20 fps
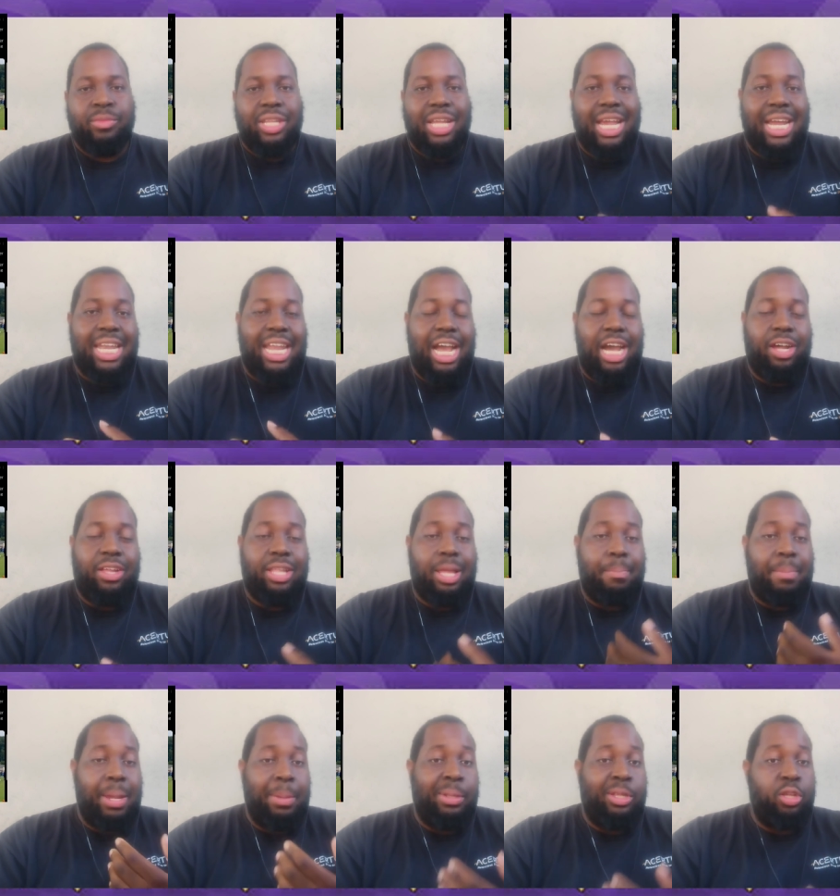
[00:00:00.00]
And now
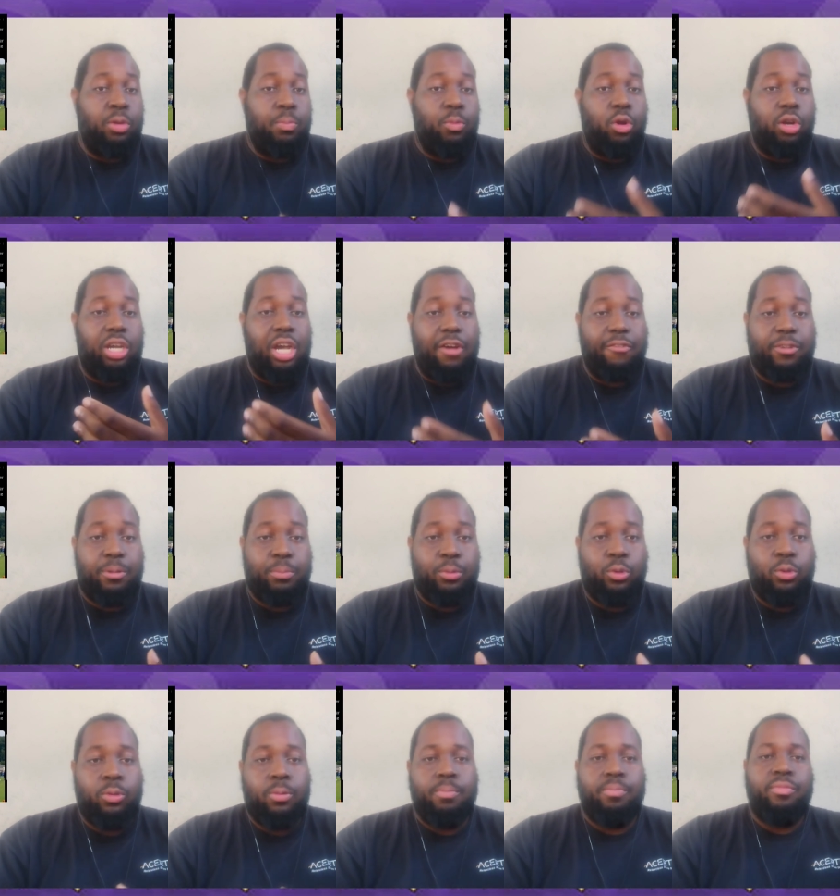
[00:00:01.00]
that maybe they're more
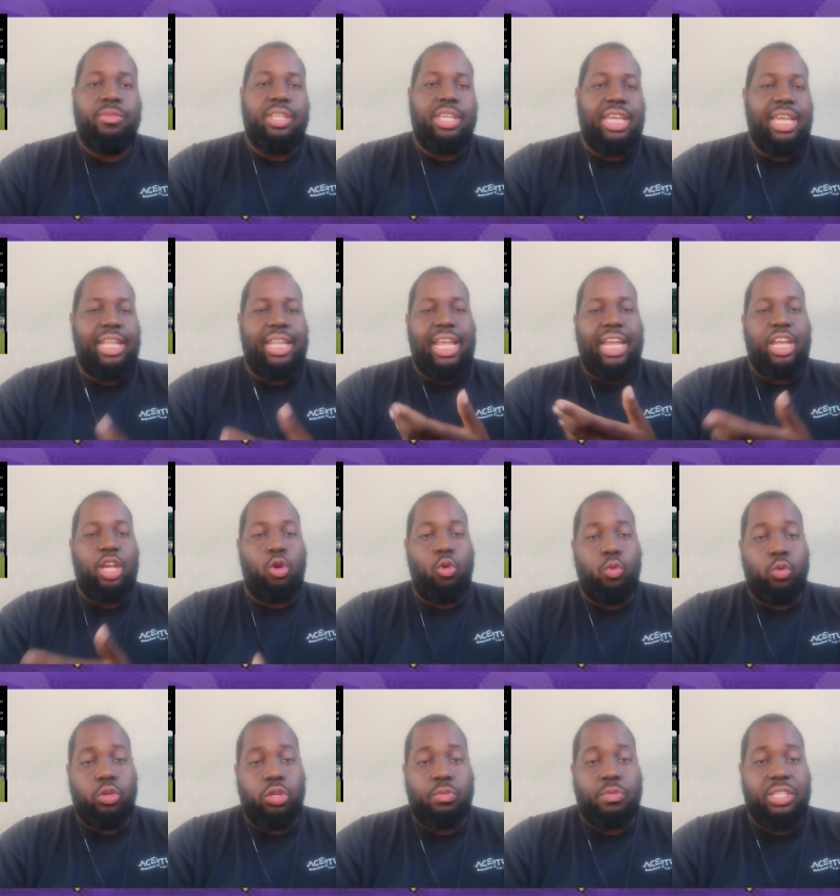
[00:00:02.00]
comfortable, they can
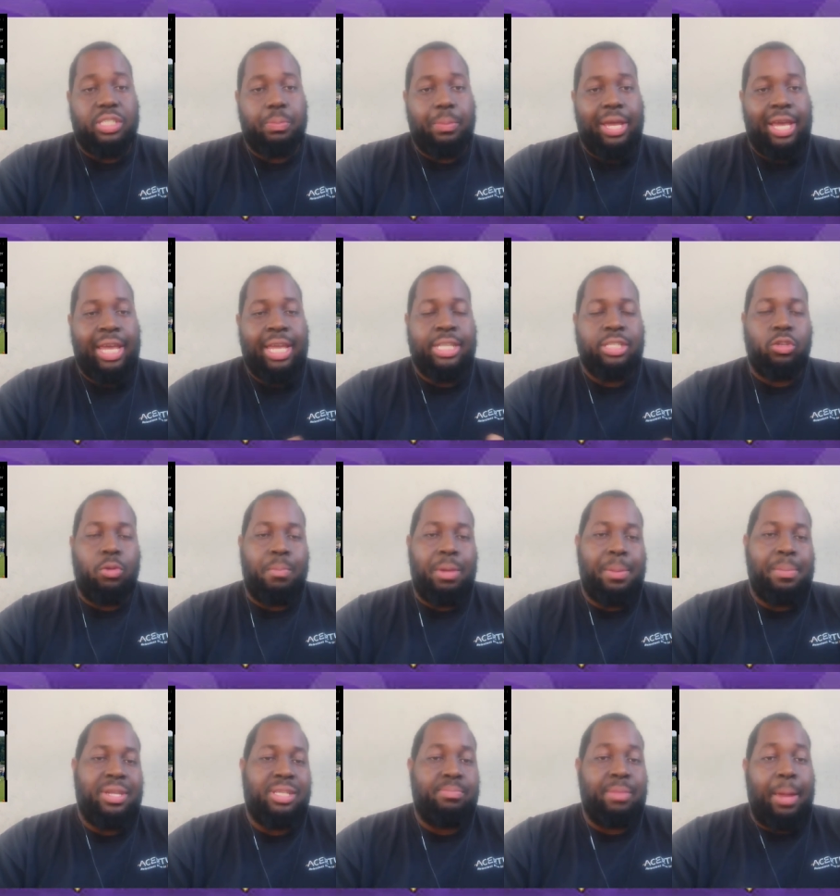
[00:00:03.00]
go to the wristbands, or
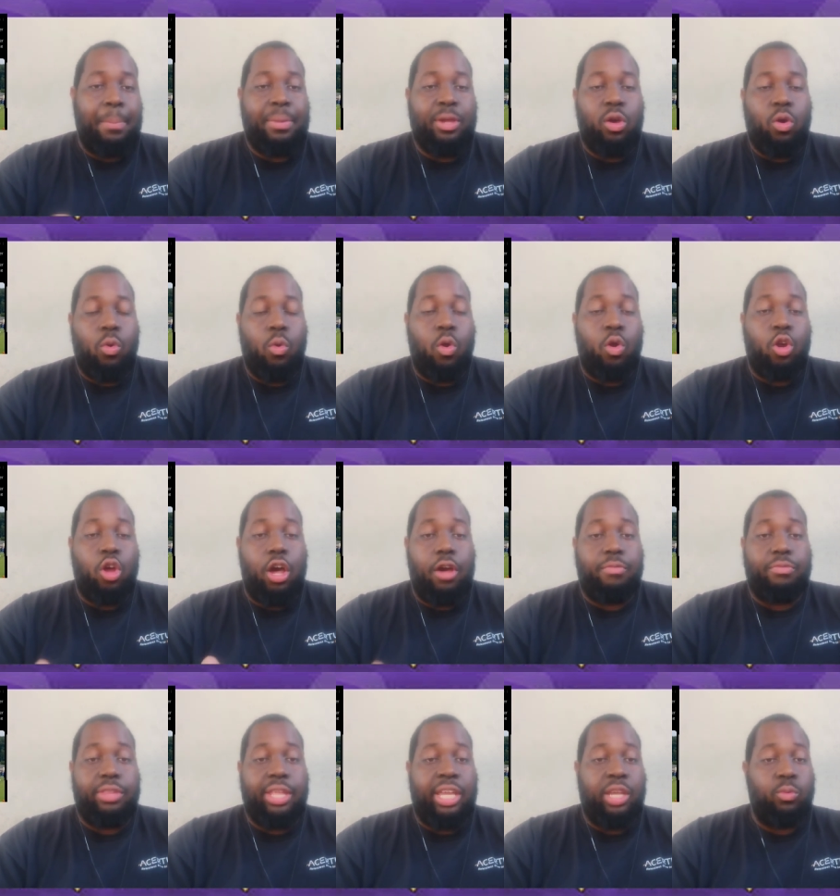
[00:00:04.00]
maybe this might be an
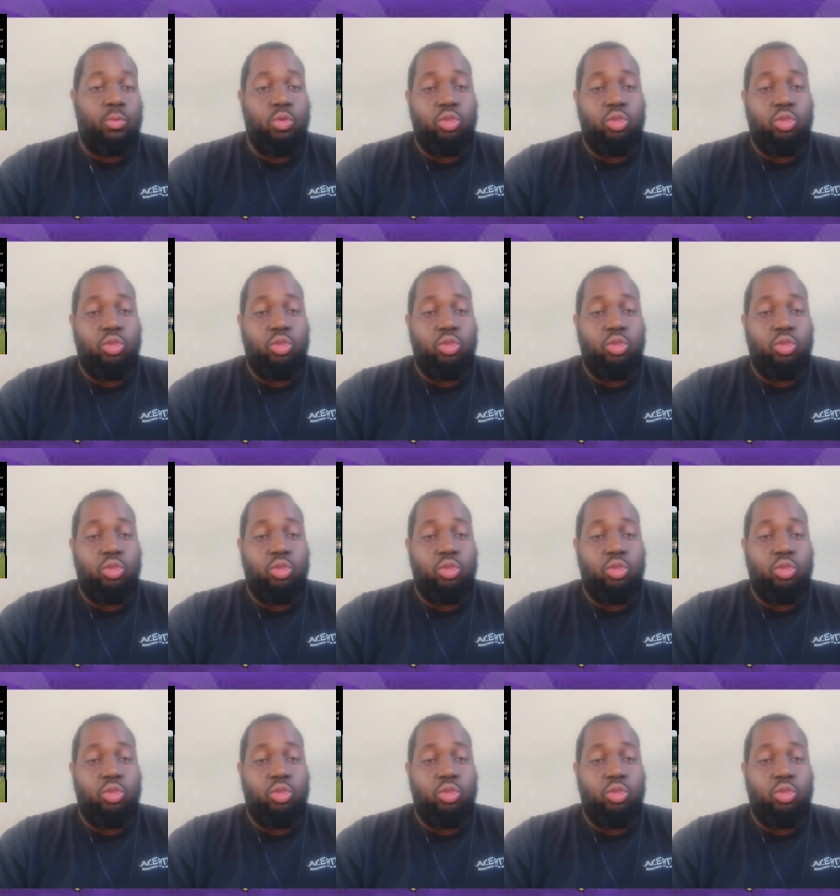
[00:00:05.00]
on-off thing.